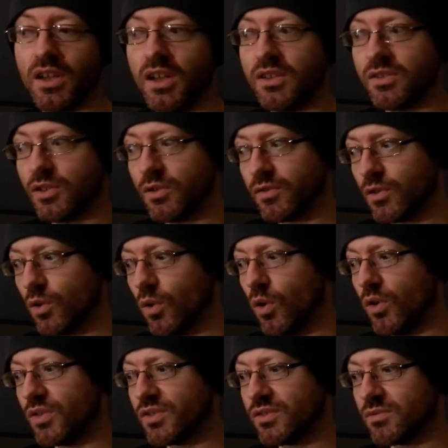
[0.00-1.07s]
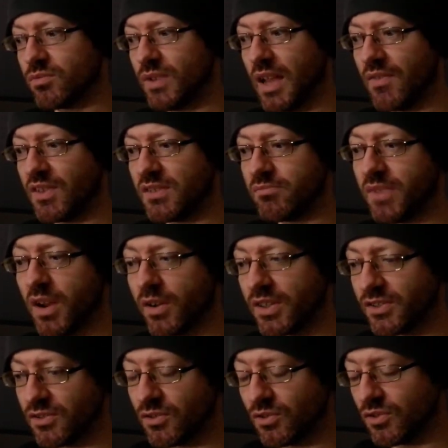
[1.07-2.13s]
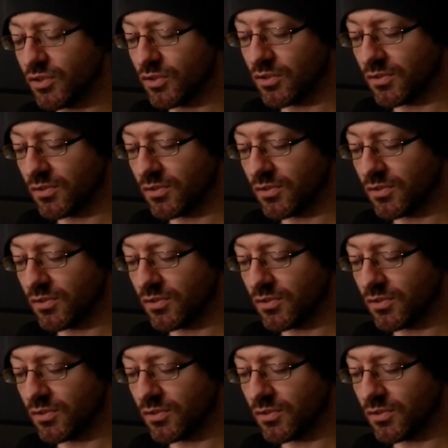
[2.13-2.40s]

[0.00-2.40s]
So, of course, we have this Mary Sue sort